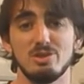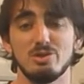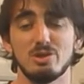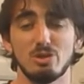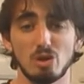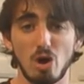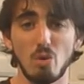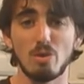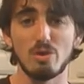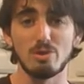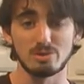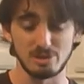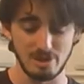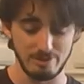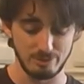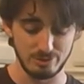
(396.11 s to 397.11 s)
You can lower
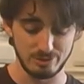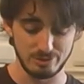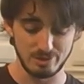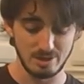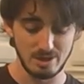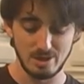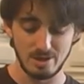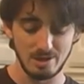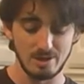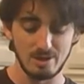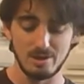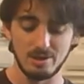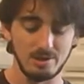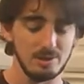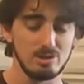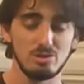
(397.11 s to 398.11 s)
those levels
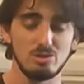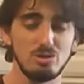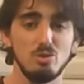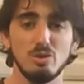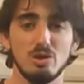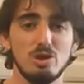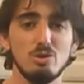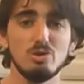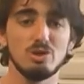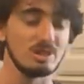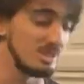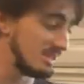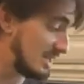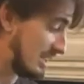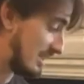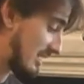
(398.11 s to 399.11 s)
to a huge
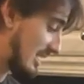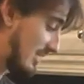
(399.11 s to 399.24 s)
extent,